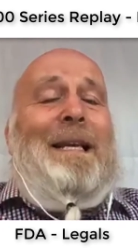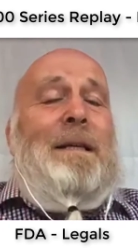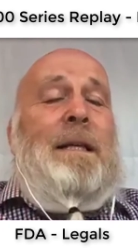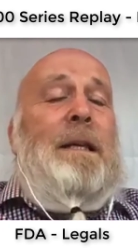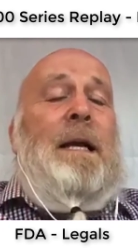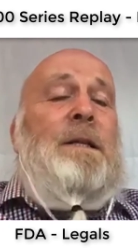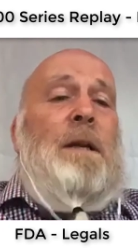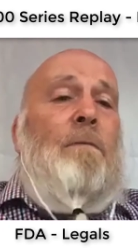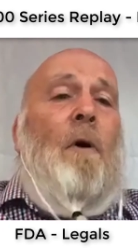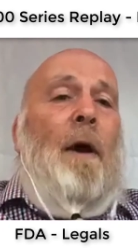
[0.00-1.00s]
it's
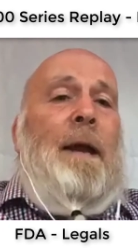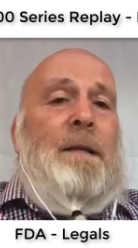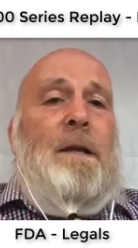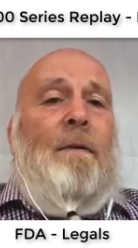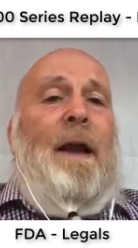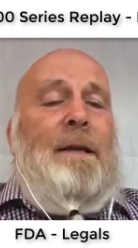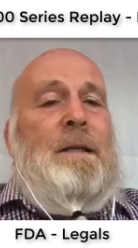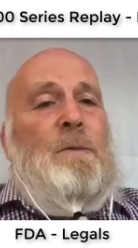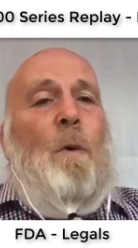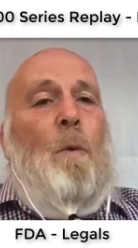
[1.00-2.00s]
actually right, it's
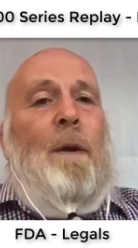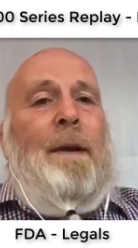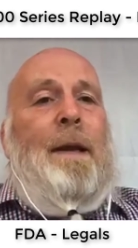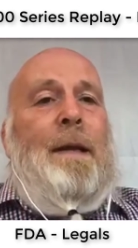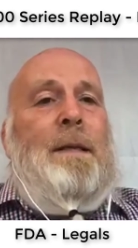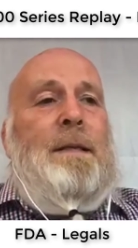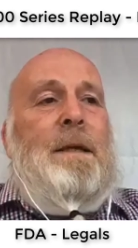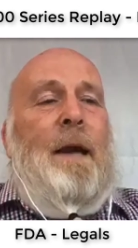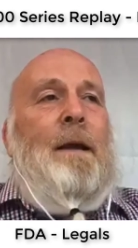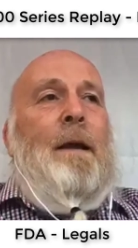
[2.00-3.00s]
correct, it's what we need it to
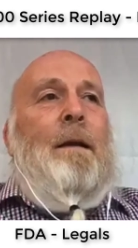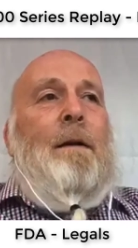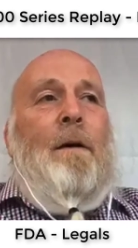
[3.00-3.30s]
say.